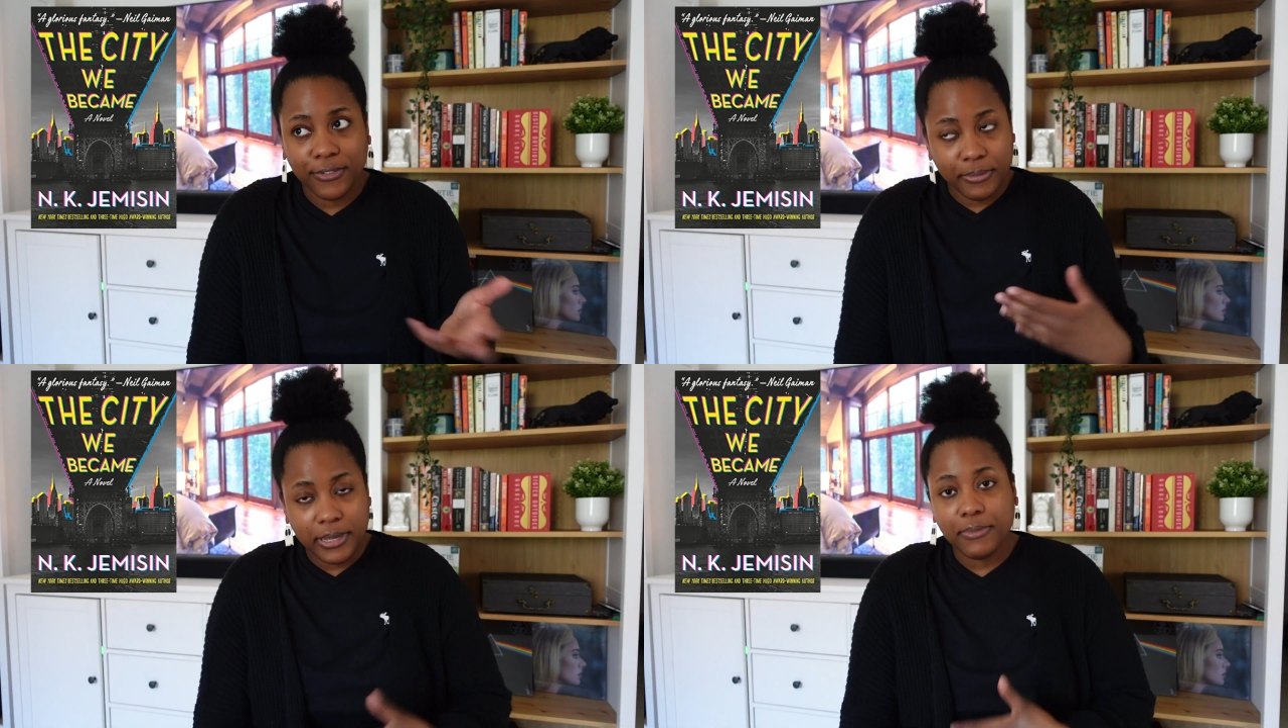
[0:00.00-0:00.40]

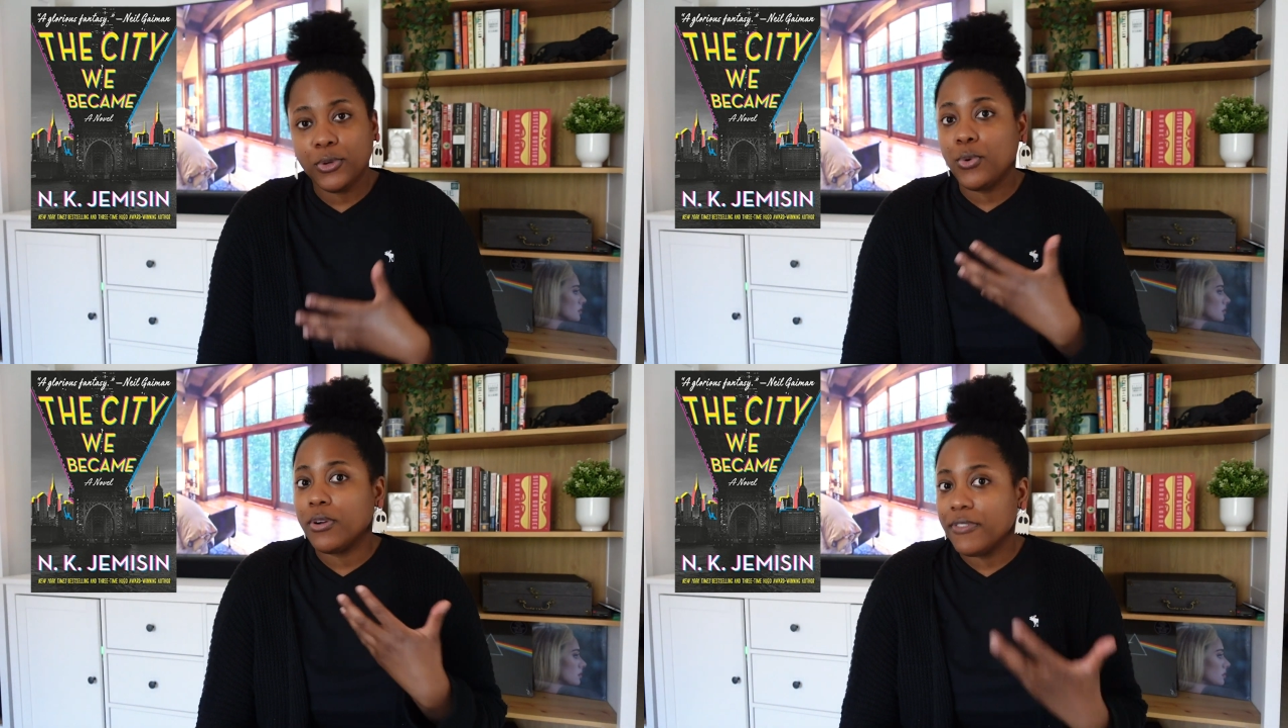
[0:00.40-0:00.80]
from people
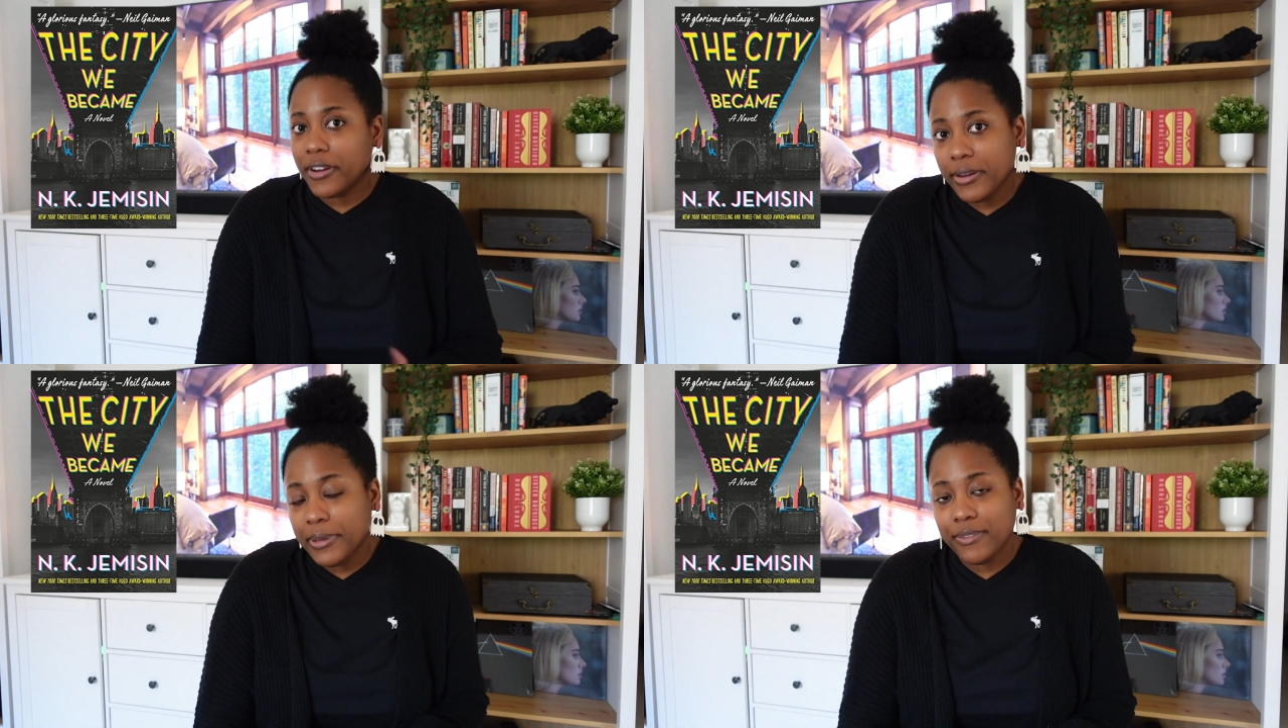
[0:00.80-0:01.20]
who are
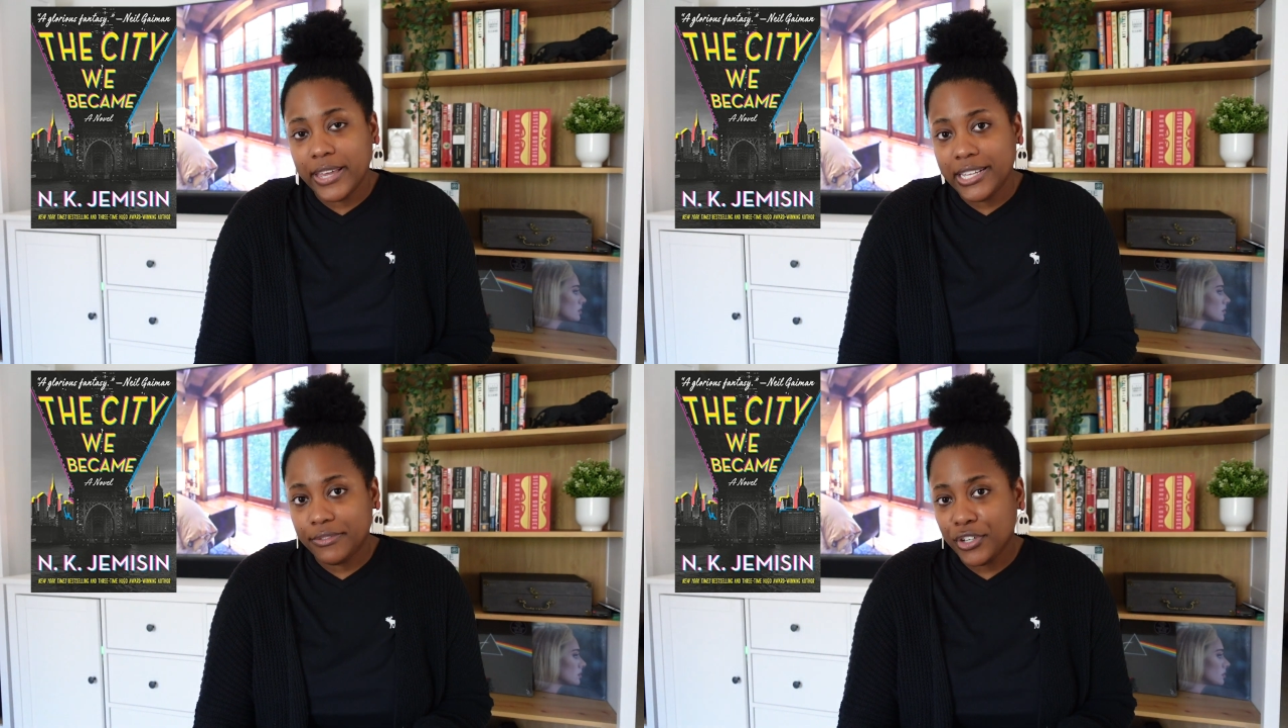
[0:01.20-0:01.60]
very big
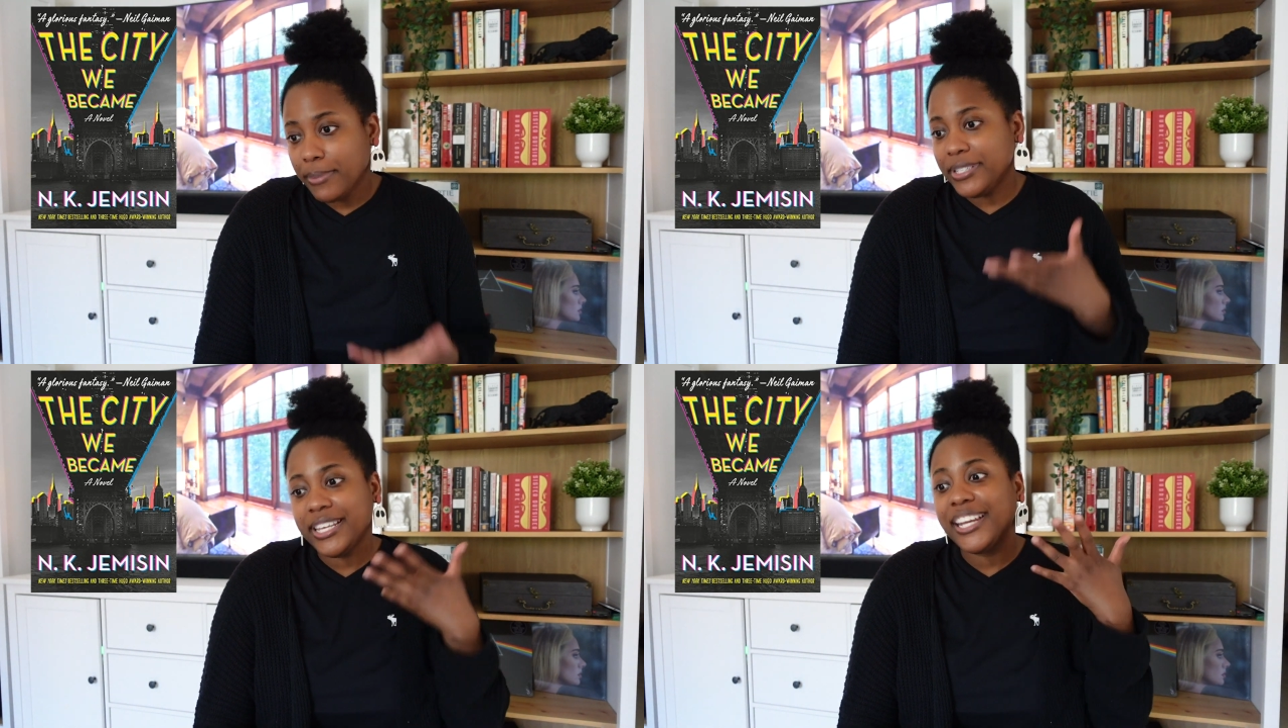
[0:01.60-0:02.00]
fans of
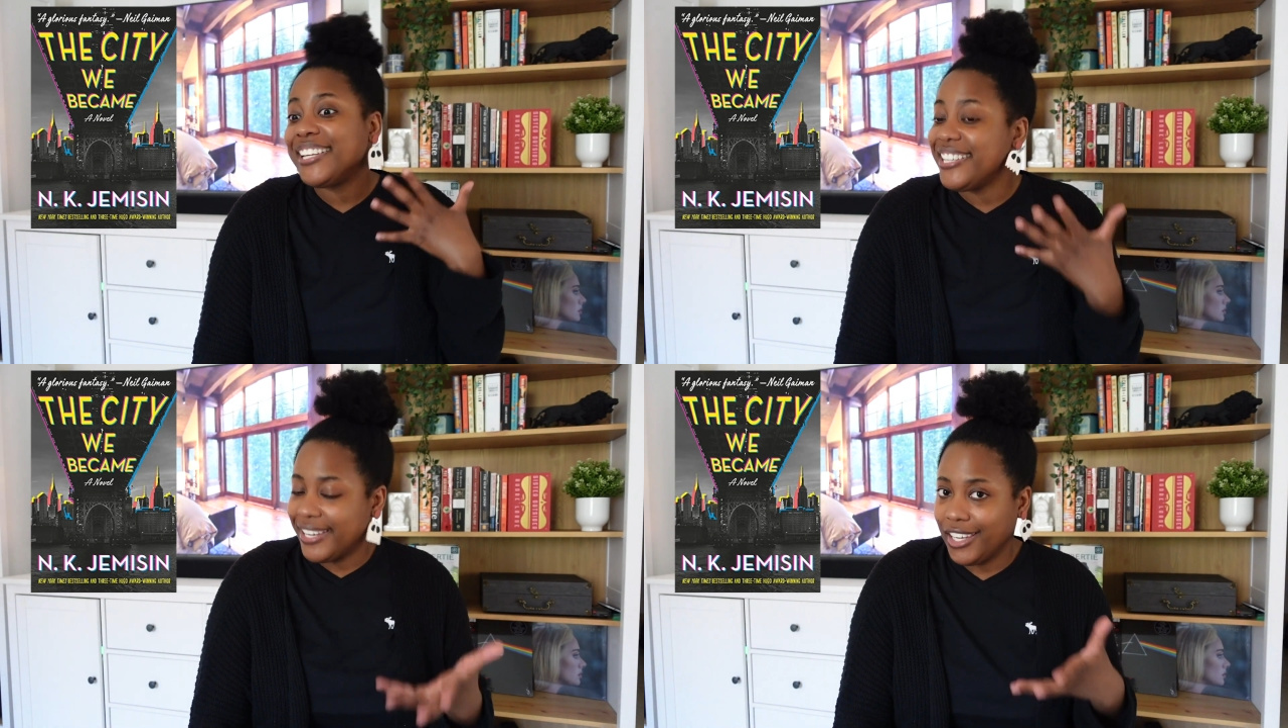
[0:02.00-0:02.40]
Jemisin
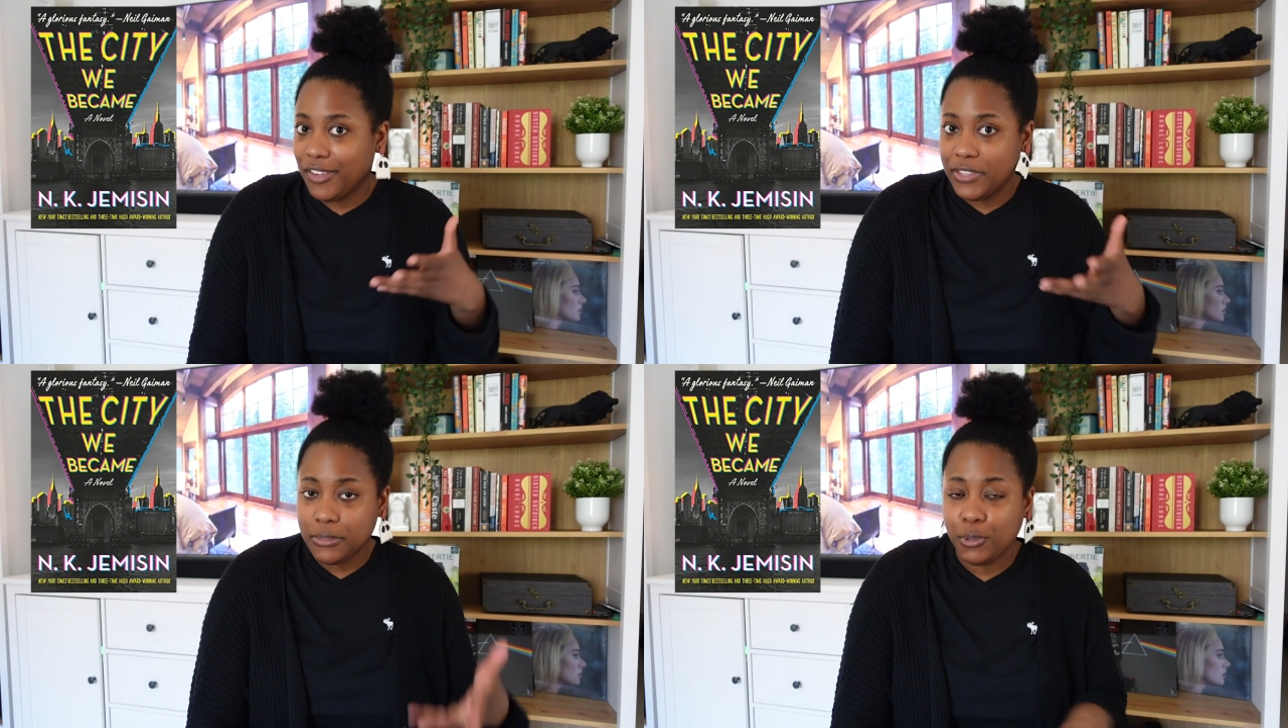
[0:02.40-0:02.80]
and didn't
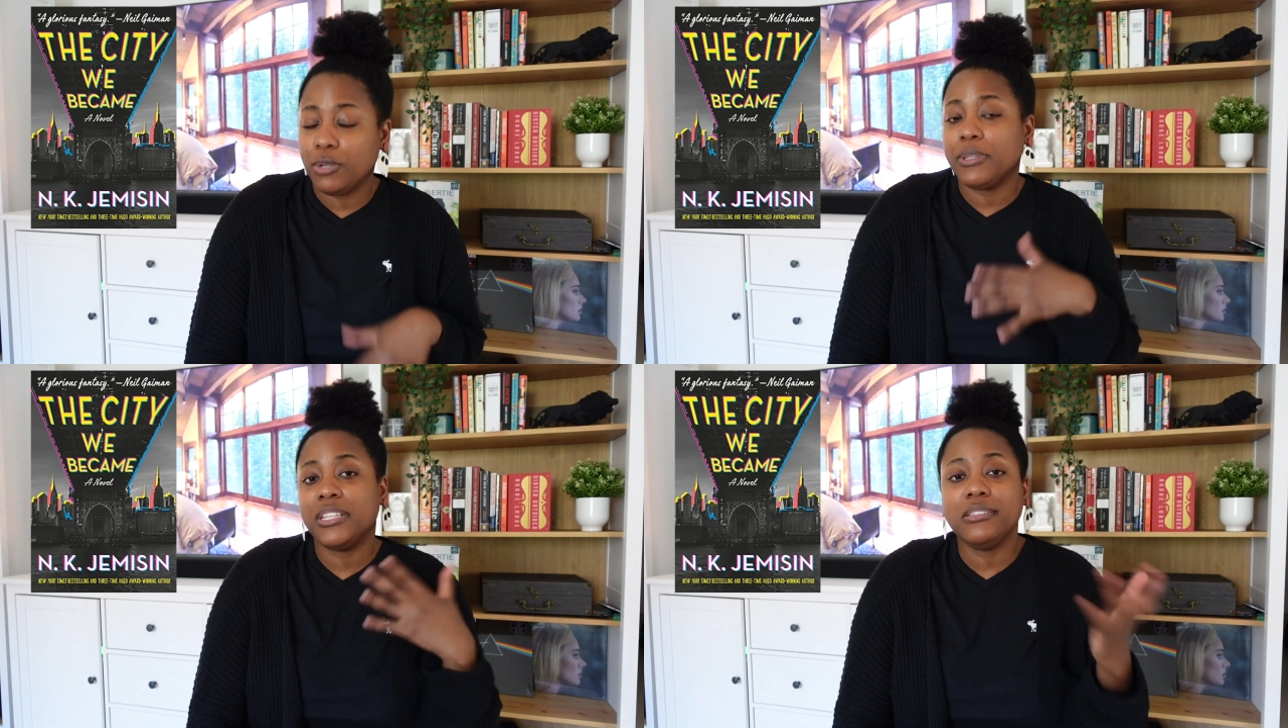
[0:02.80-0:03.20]
love this
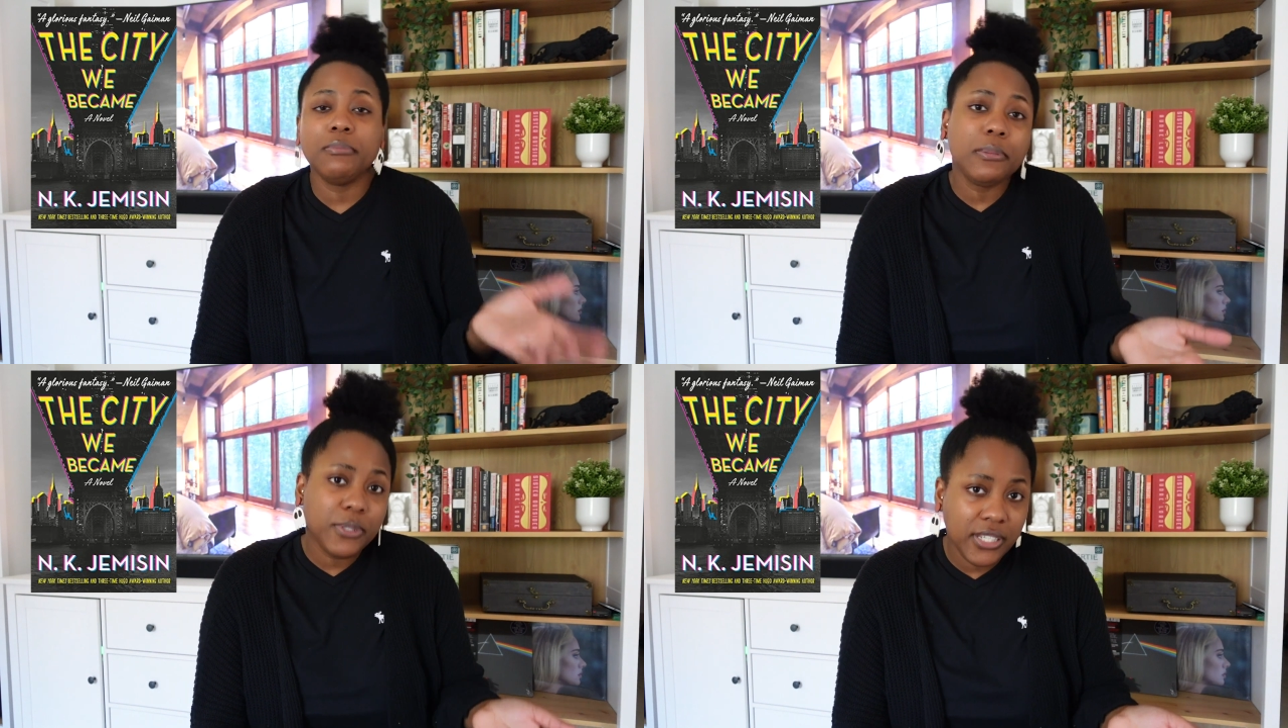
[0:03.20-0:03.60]
book, but then some
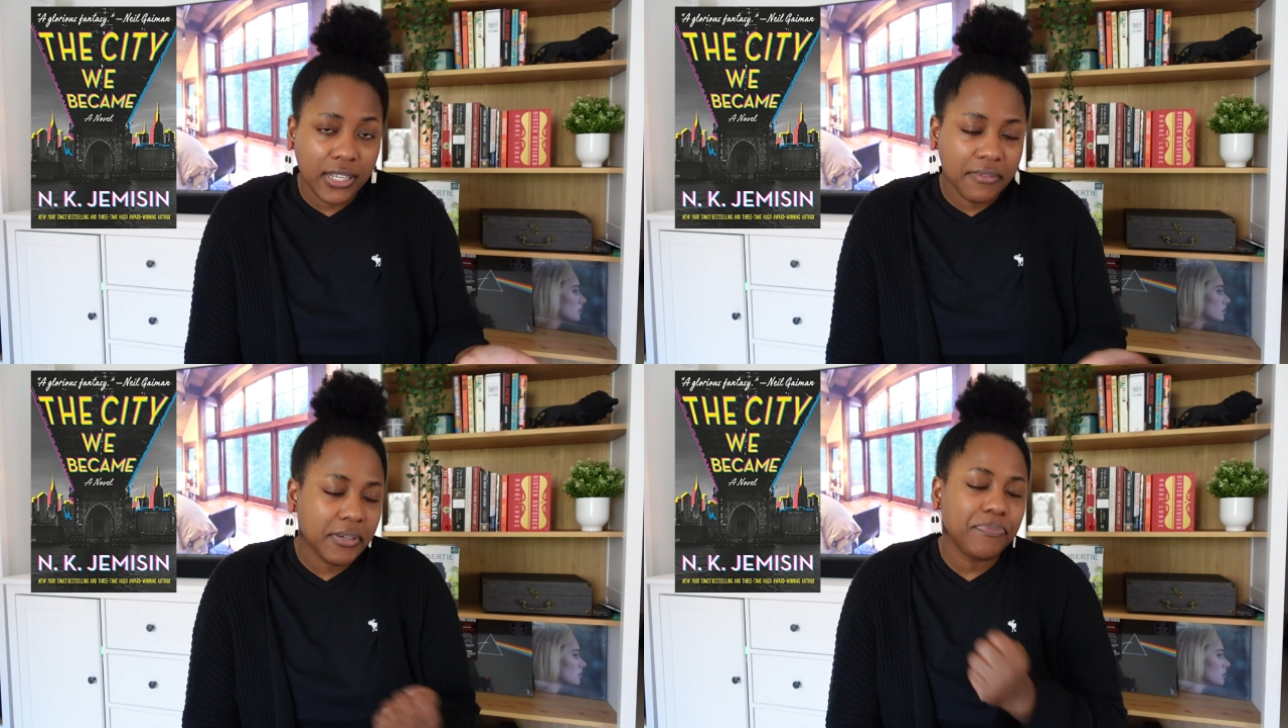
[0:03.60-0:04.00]
people did
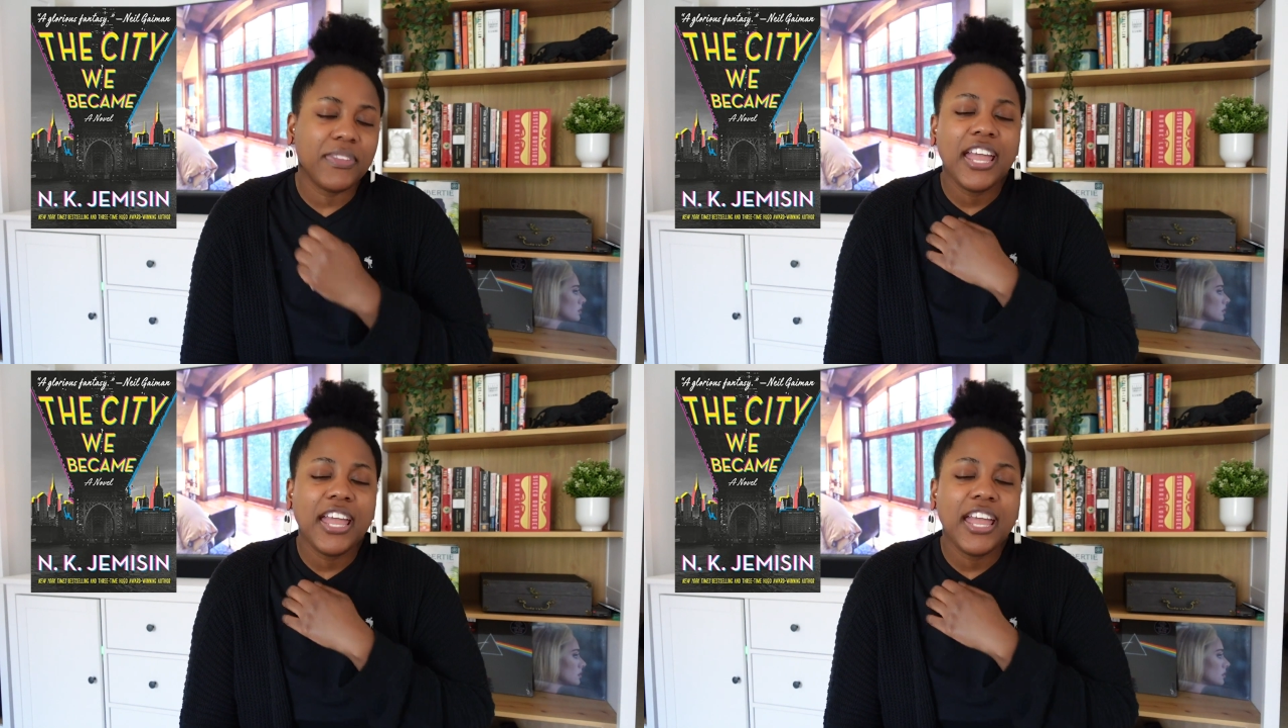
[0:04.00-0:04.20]
love it.